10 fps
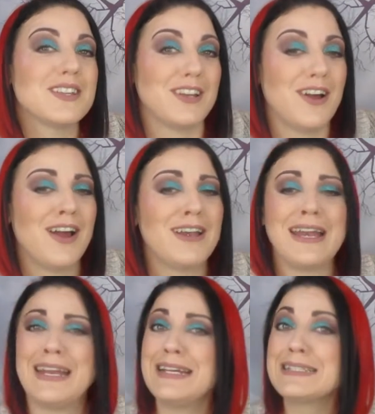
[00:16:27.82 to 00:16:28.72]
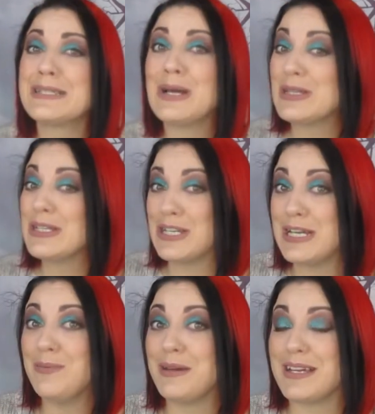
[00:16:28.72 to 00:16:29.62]
online, and it is not the
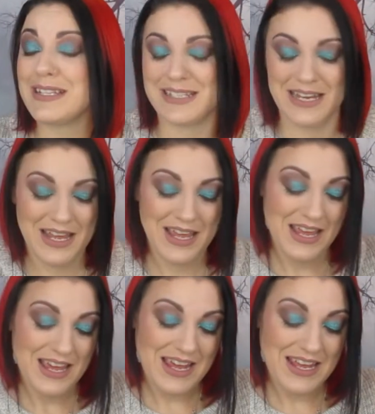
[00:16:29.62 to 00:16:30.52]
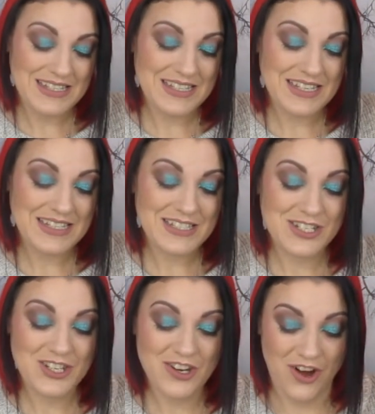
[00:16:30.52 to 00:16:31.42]
cheapest. It is
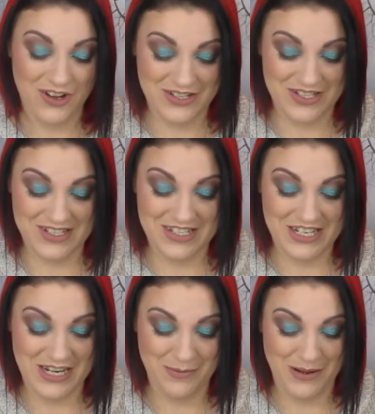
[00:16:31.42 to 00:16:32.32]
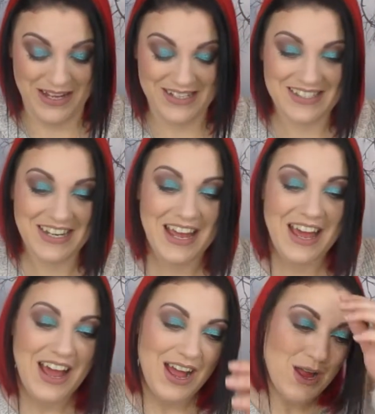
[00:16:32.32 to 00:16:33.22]
not the cheapest.
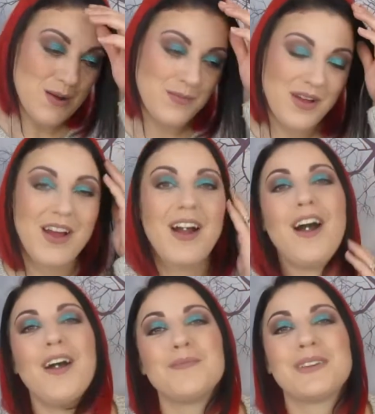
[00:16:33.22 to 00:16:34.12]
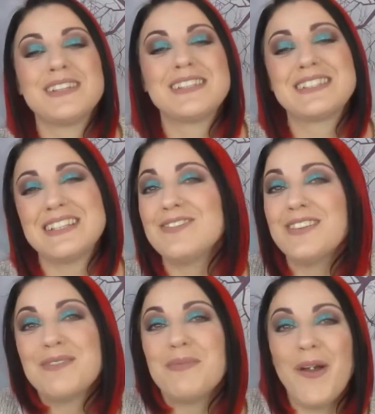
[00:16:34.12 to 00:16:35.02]
I'm
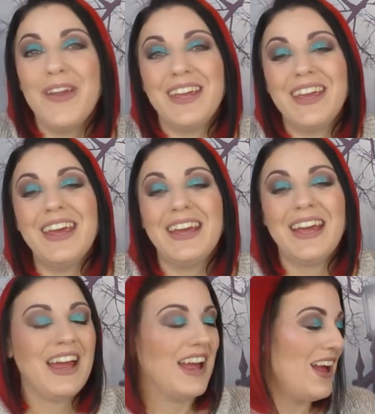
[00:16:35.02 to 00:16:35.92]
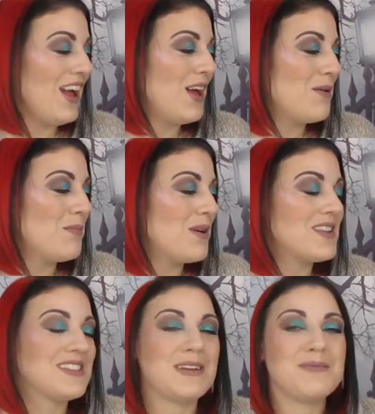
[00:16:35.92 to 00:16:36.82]
considering buying it, but at
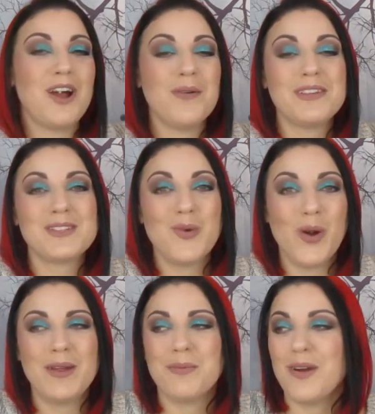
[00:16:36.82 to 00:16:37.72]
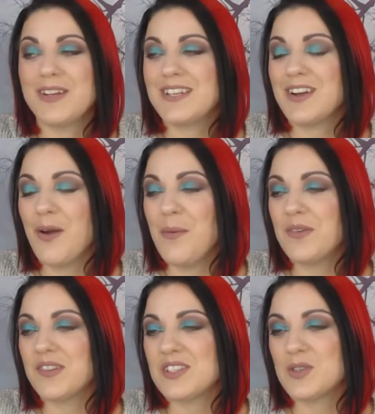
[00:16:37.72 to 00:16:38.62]
the same time it's quite pricey. I can't
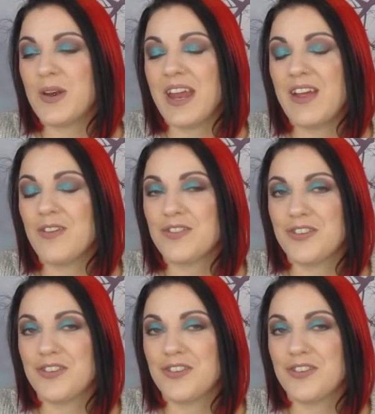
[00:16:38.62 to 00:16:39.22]
remember whether it's £28 or